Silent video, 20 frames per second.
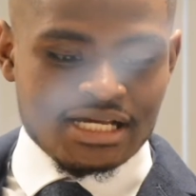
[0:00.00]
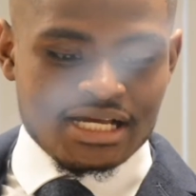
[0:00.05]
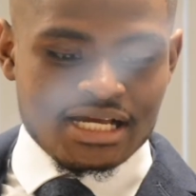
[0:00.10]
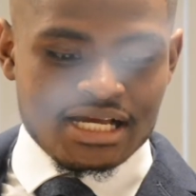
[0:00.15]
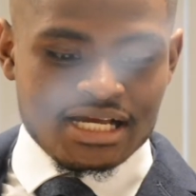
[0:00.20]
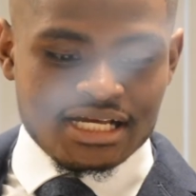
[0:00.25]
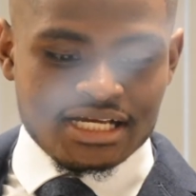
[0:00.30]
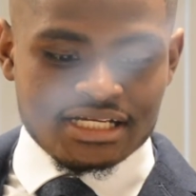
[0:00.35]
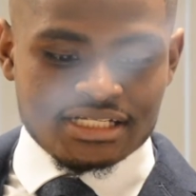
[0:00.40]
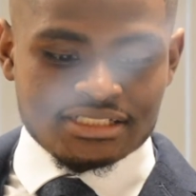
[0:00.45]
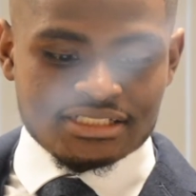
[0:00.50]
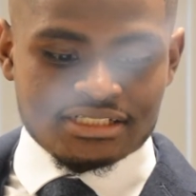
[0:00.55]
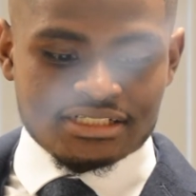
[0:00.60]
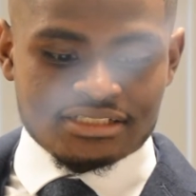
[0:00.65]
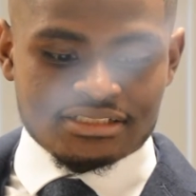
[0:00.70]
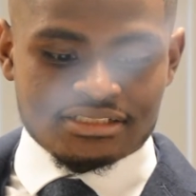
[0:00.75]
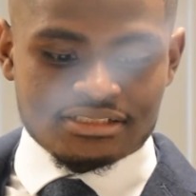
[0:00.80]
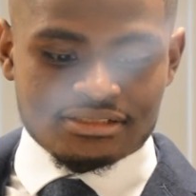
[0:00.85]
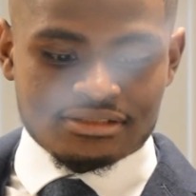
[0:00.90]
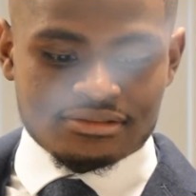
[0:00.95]
And
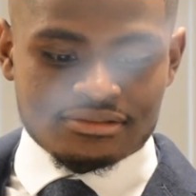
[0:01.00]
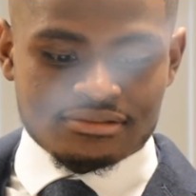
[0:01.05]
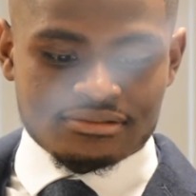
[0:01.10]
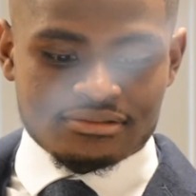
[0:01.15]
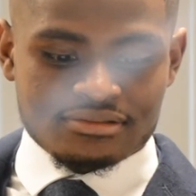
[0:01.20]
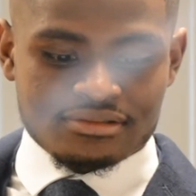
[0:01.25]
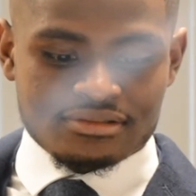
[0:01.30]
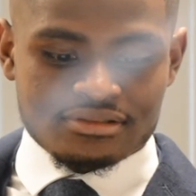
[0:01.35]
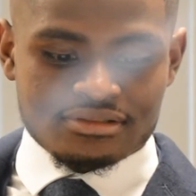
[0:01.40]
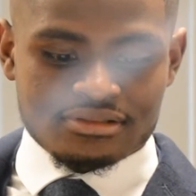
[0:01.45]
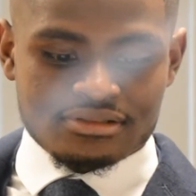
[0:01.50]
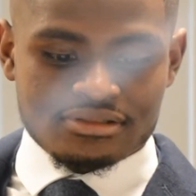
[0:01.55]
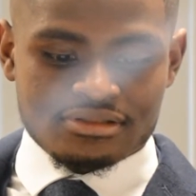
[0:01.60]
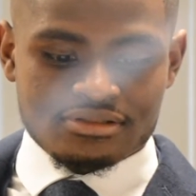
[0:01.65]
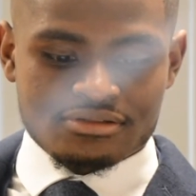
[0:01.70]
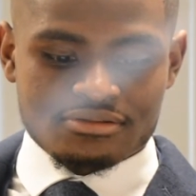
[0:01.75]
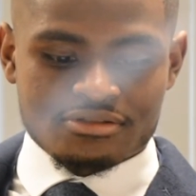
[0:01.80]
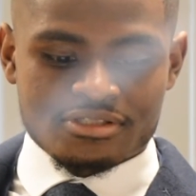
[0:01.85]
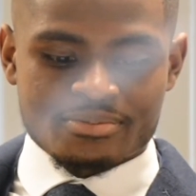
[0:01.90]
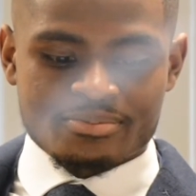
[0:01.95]
so
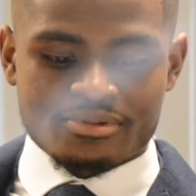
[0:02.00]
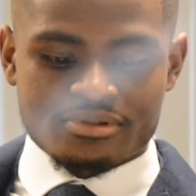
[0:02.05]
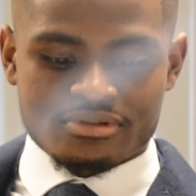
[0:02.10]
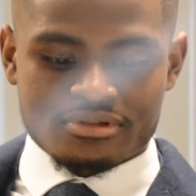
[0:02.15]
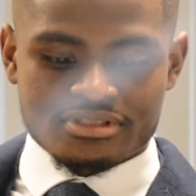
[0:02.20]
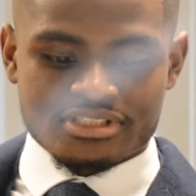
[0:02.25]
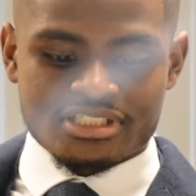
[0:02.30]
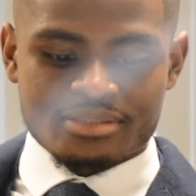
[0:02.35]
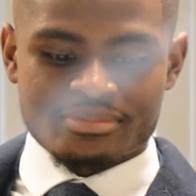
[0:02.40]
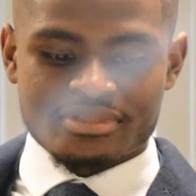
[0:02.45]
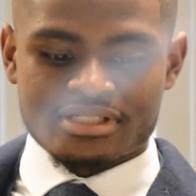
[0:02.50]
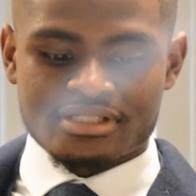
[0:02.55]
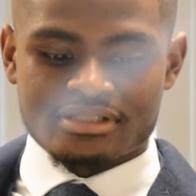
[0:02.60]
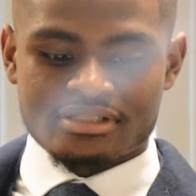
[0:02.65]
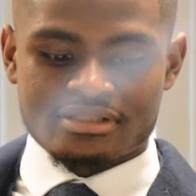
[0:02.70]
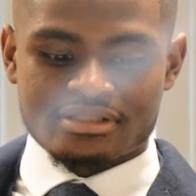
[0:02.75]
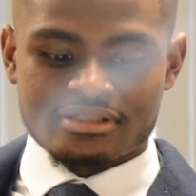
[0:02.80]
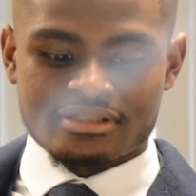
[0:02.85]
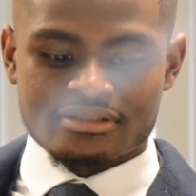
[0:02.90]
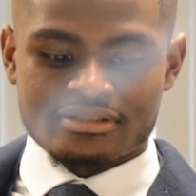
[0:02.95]
you spoke on some of the
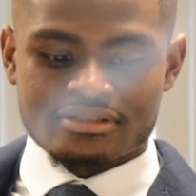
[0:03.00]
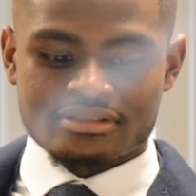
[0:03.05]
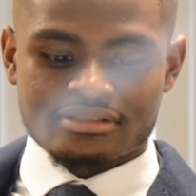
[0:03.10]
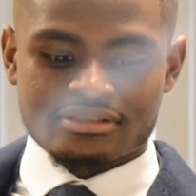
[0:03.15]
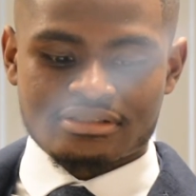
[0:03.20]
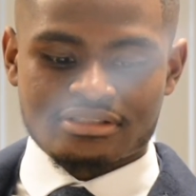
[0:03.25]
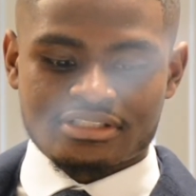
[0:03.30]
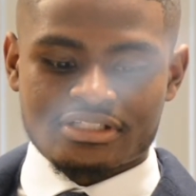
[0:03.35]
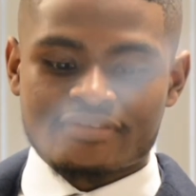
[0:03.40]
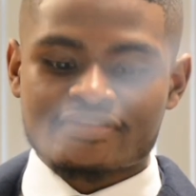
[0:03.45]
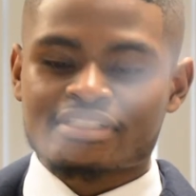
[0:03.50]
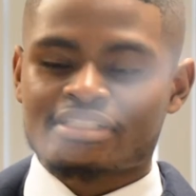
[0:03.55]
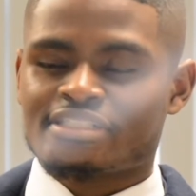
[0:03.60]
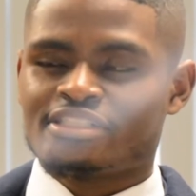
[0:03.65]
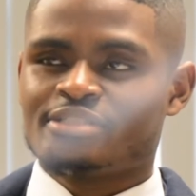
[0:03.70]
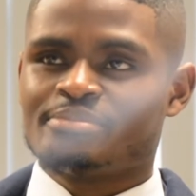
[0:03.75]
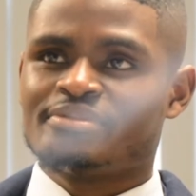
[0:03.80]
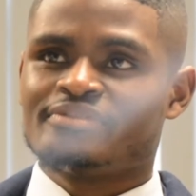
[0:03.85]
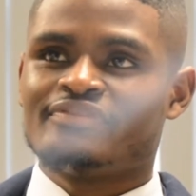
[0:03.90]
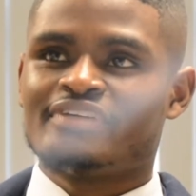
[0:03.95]
services
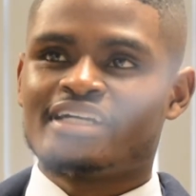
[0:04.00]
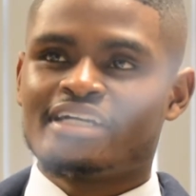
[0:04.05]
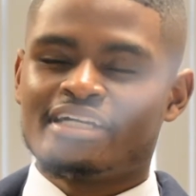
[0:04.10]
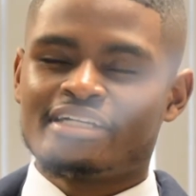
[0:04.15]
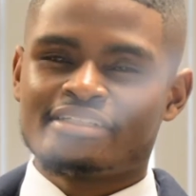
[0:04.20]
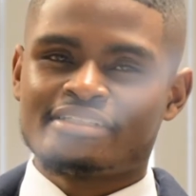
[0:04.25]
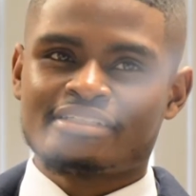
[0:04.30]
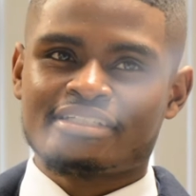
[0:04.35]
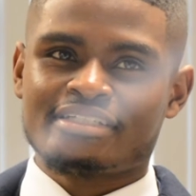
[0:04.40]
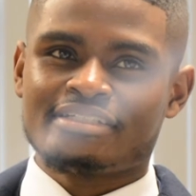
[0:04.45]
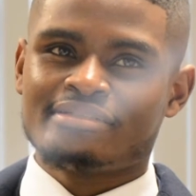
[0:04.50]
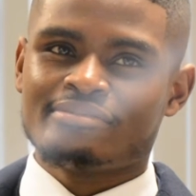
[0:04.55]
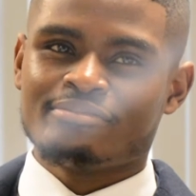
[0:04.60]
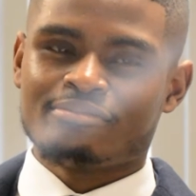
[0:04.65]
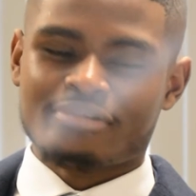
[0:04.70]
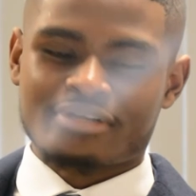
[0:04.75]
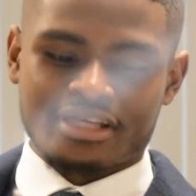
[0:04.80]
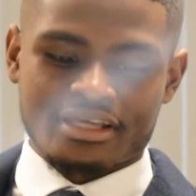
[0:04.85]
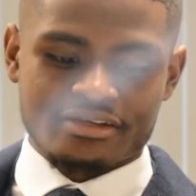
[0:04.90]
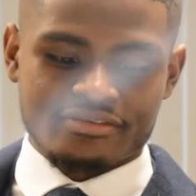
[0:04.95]
you provide. You said
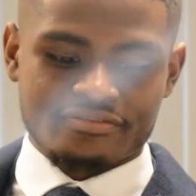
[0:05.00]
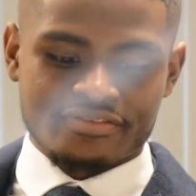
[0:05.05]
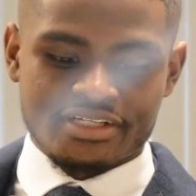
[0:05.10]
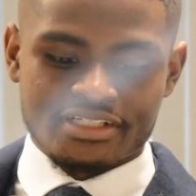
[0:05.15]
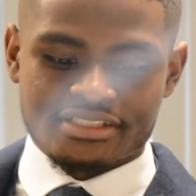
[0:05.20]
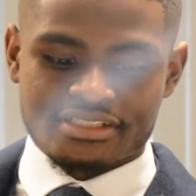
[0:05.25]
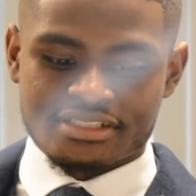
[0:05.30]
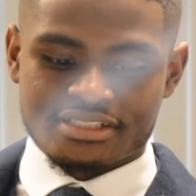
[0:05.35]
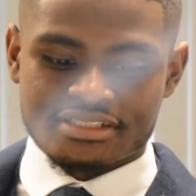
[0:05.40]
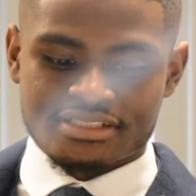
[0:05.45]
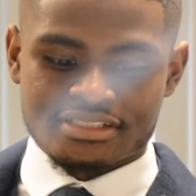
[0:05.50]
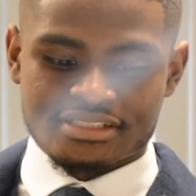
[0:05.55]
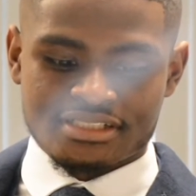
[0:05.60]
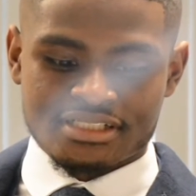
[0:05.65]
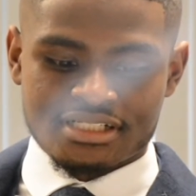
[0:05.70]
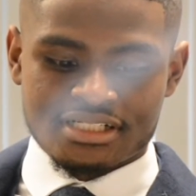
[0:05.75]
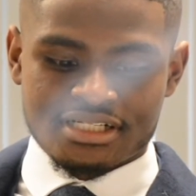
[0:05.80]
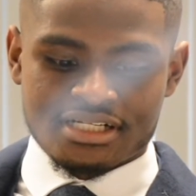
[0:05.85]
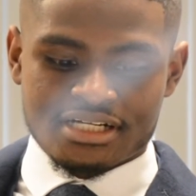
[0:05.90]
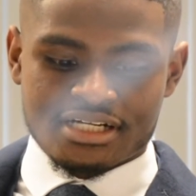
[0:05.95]
working visas,
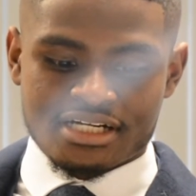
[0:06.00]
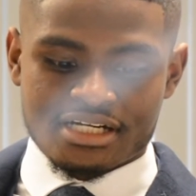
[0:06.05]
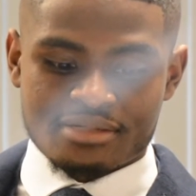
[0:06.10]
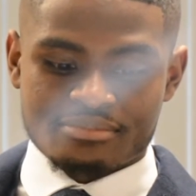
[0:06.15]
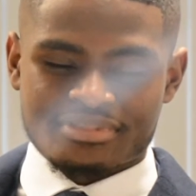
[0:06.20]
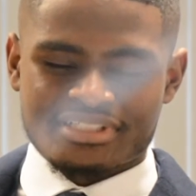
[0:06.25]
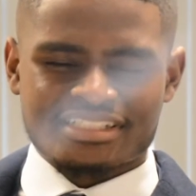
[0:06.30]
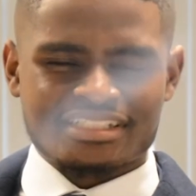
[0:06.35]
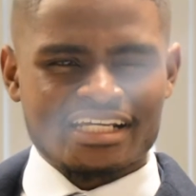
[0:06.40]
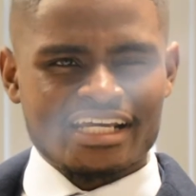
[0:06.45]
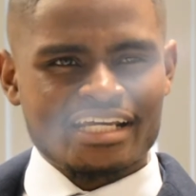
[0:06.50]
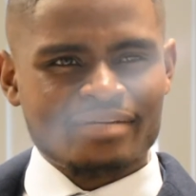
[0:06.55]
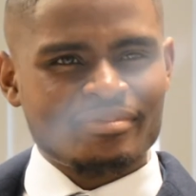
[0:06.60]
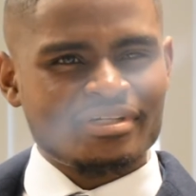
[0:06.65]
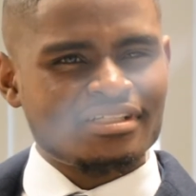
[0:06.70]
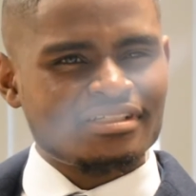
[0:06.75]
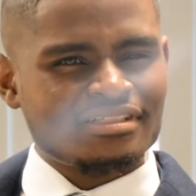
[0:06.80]
detainment.